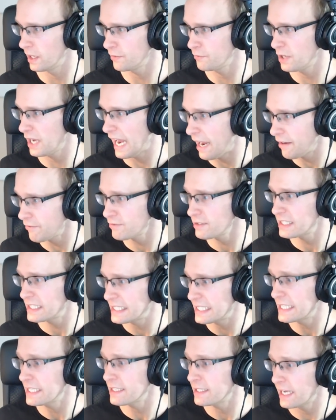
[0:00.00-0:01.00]
If you haven't
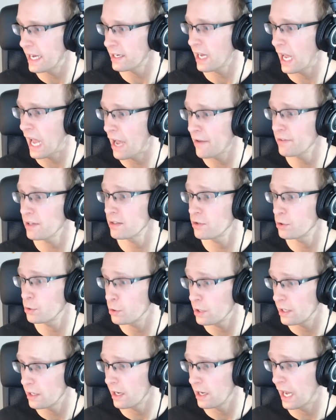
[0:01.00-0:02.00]
seen it yet, I
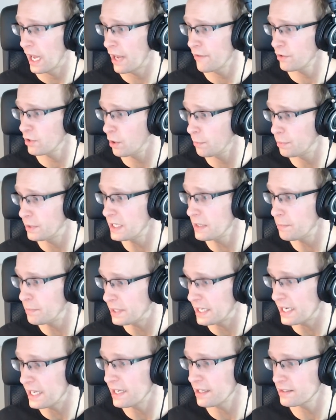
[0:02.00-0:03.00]
have a complete
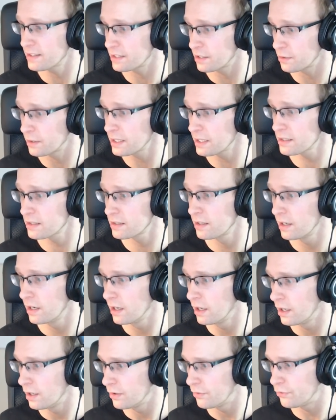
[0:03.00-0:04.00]
beginner series
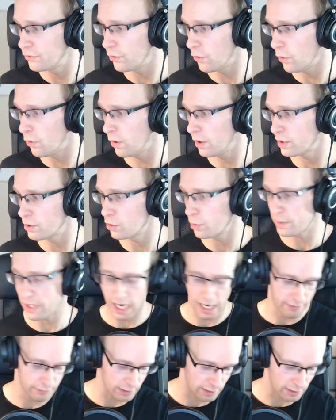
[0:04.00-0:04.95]
for Adobe After